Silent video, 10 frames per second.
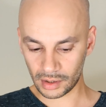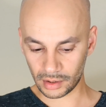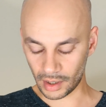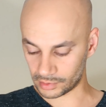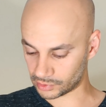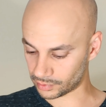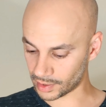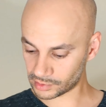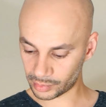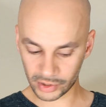Yeah, so
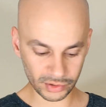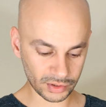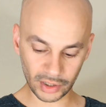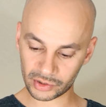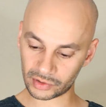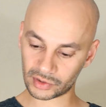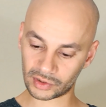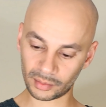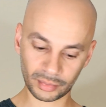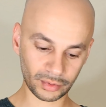that's the presentation,
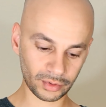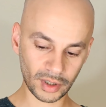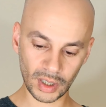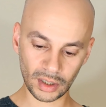simple,